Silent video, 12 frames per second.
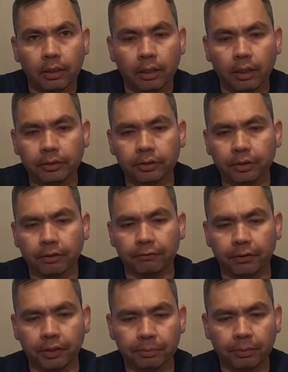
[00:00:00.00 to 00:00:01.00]
All right, so the
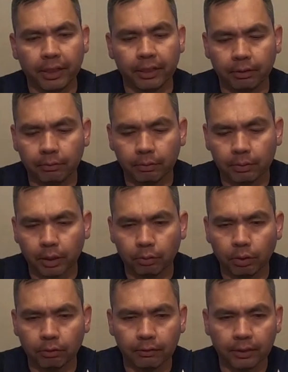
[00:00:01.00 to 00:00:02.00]
first brand that we will
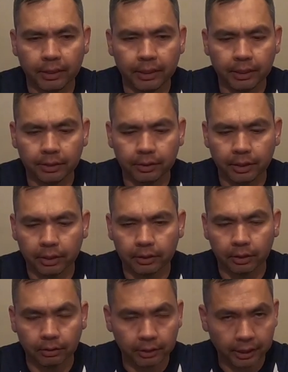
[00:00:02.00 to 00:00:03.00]
go over is
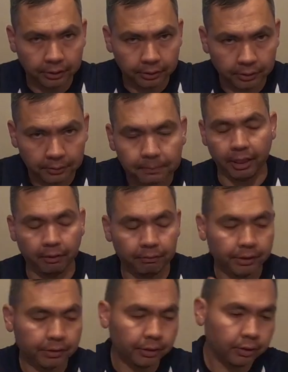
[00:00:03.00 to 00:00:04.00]
Tultex.
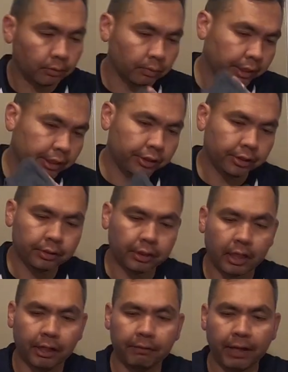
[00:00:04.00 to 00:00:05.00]
Every single race shirt
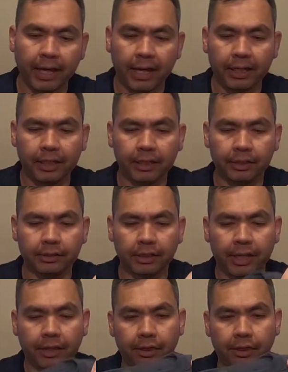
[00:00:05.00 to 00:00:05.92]
that I've had is a